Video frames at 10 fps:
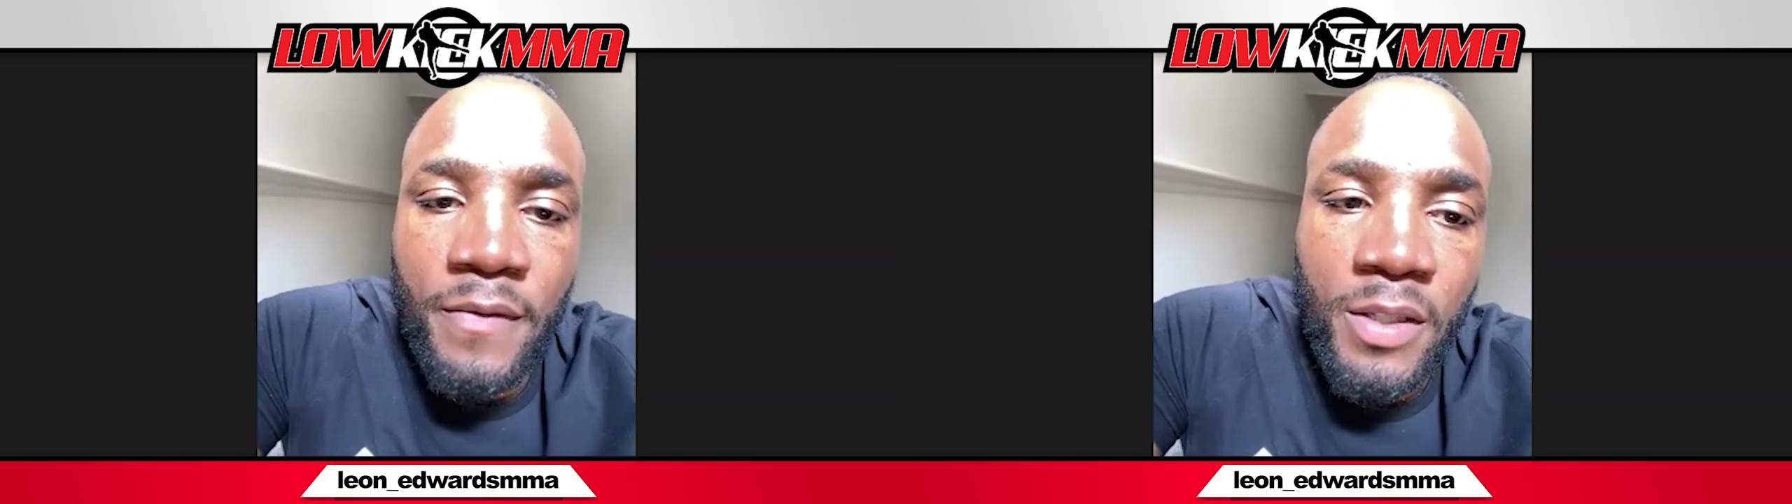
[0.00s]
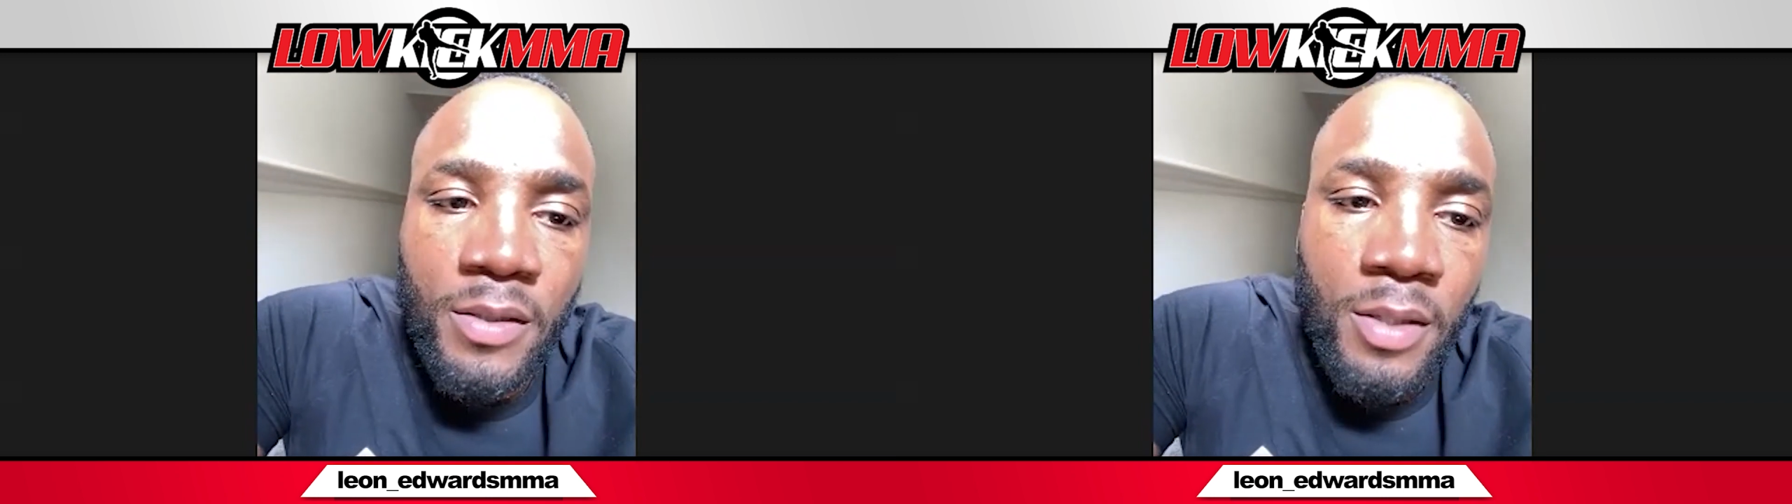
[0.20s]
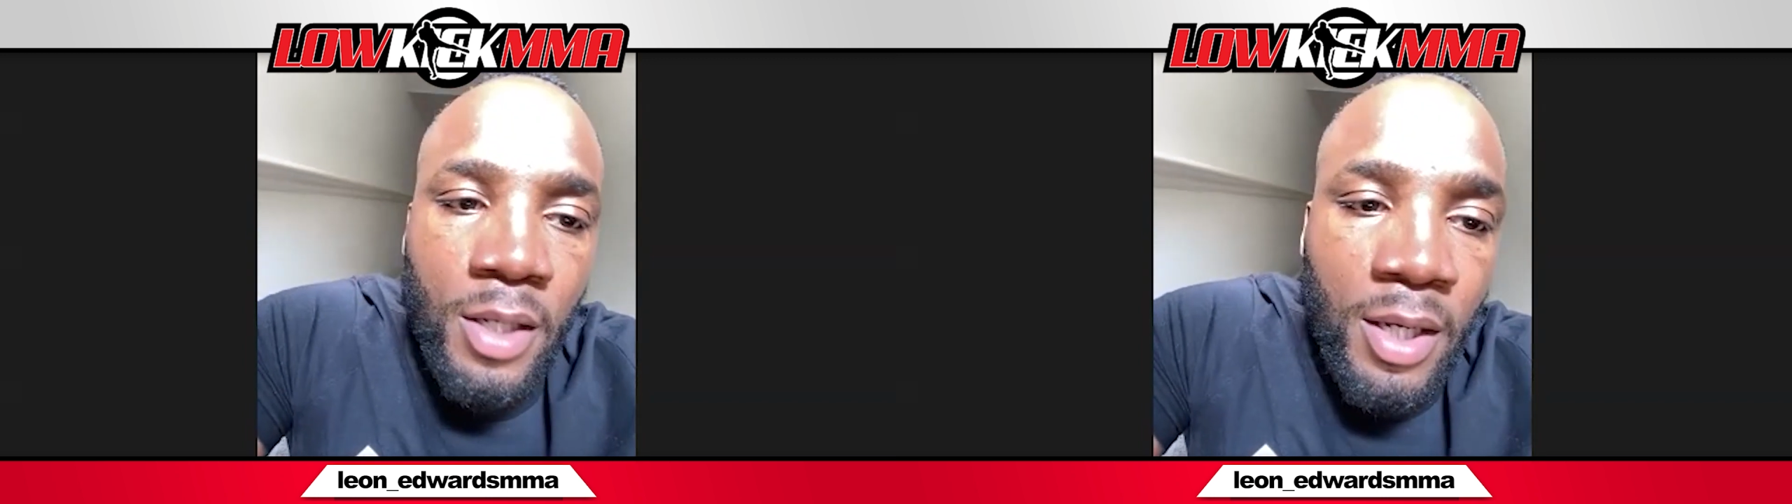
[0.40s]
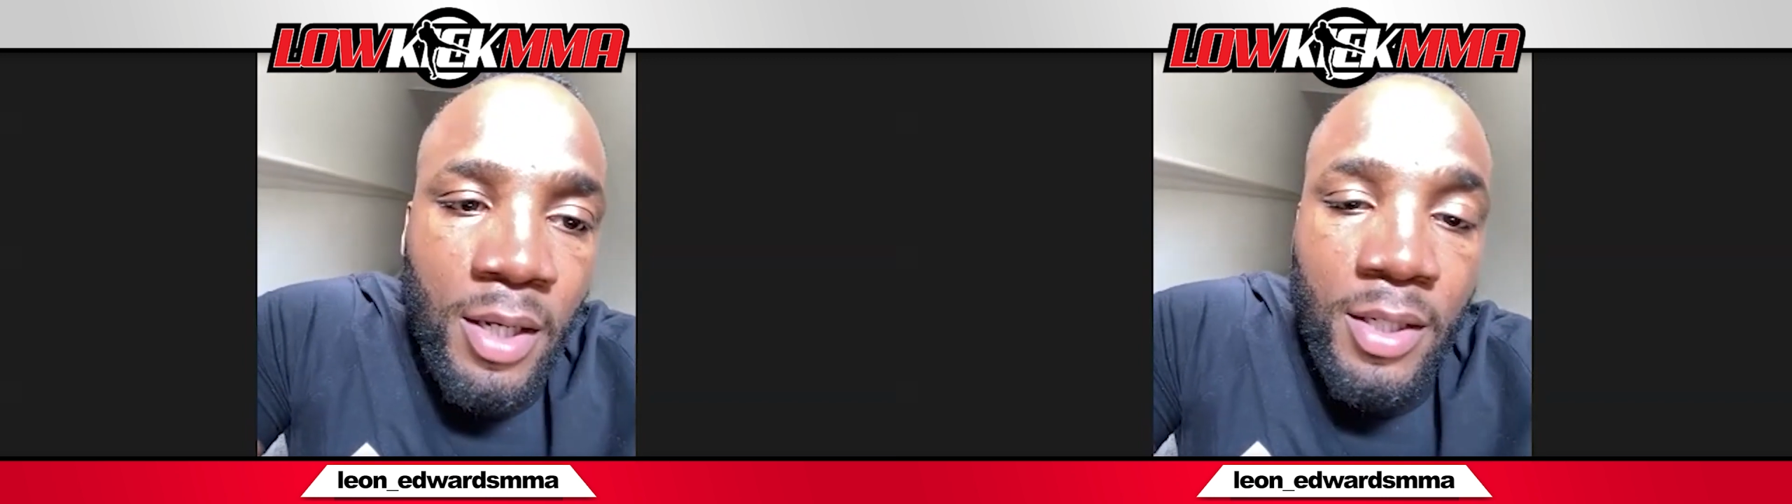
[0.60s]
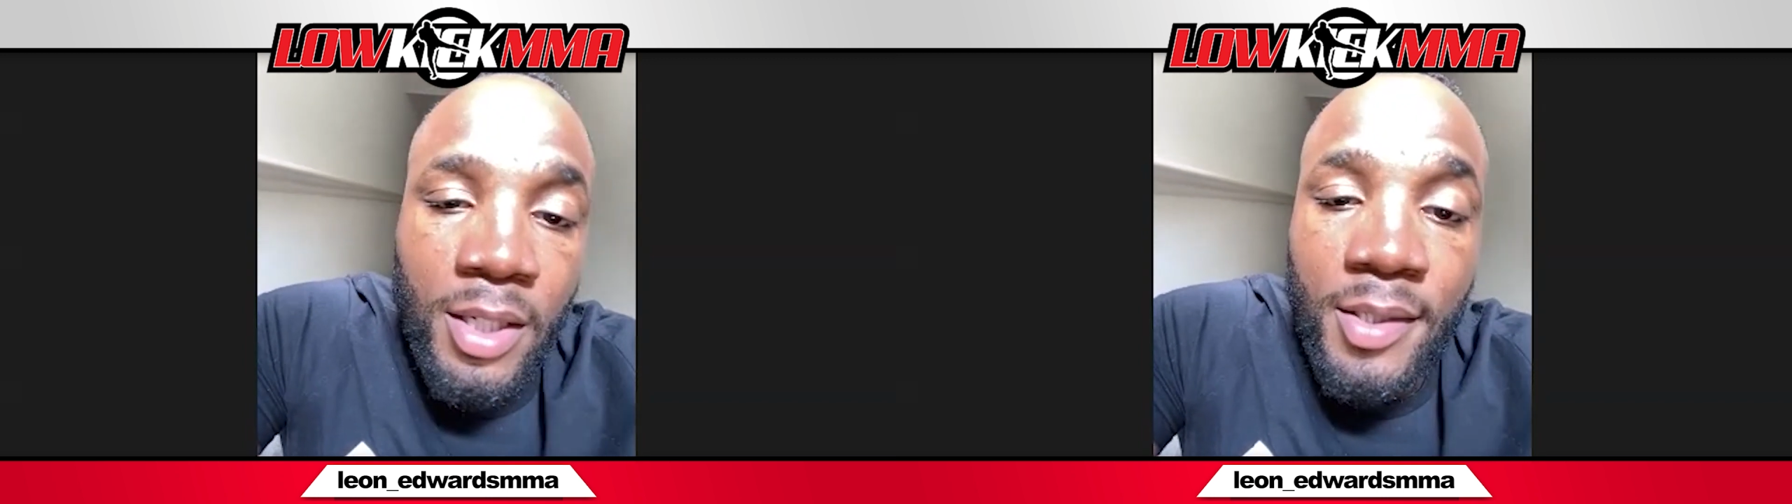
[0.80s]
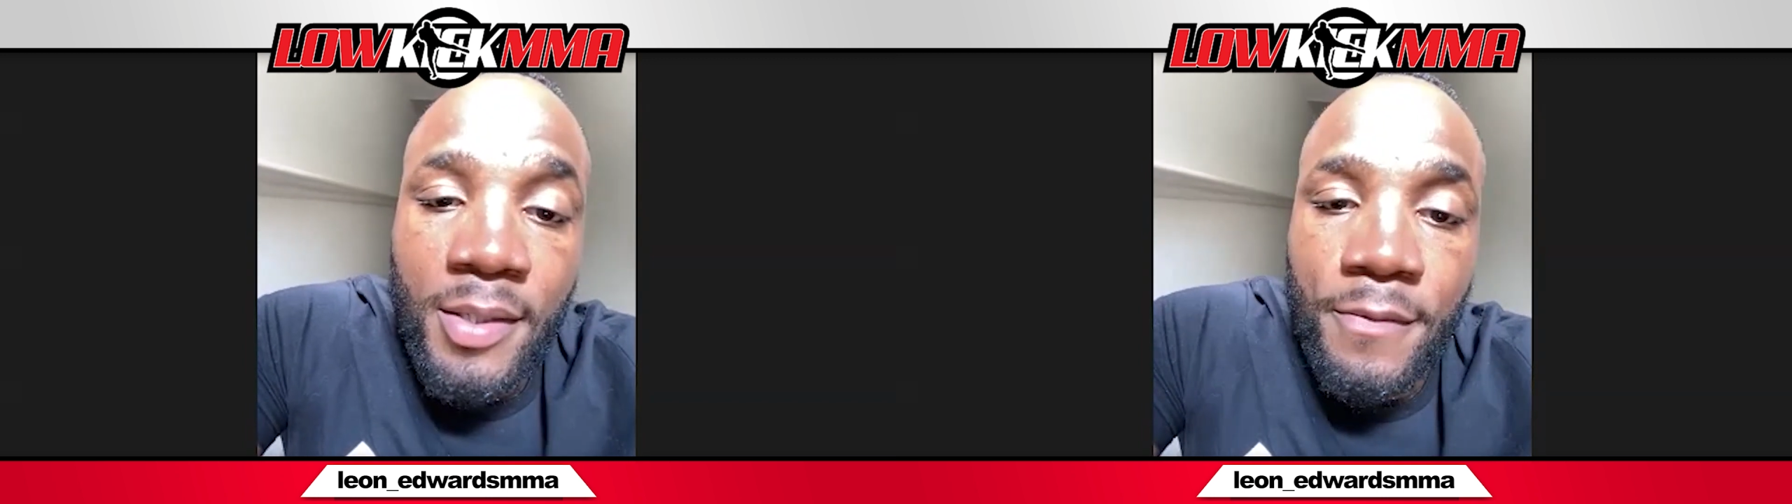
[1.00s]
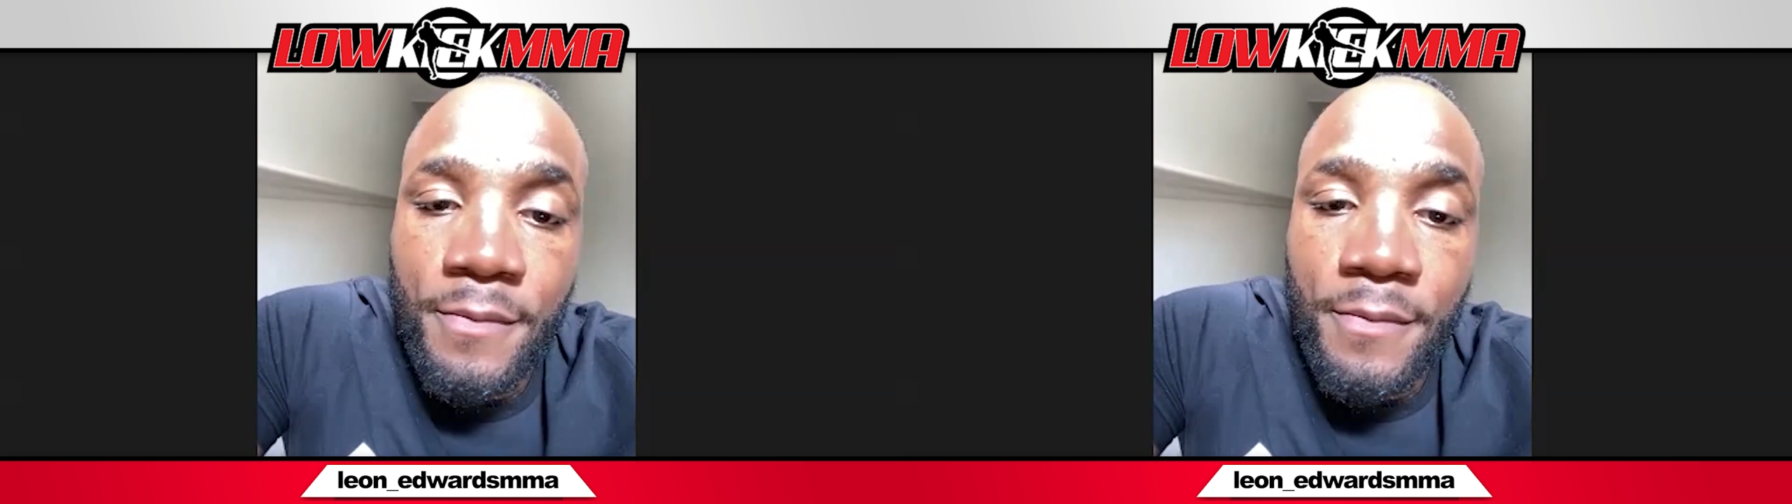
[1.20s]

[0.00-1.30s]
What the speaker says: it, and that's it.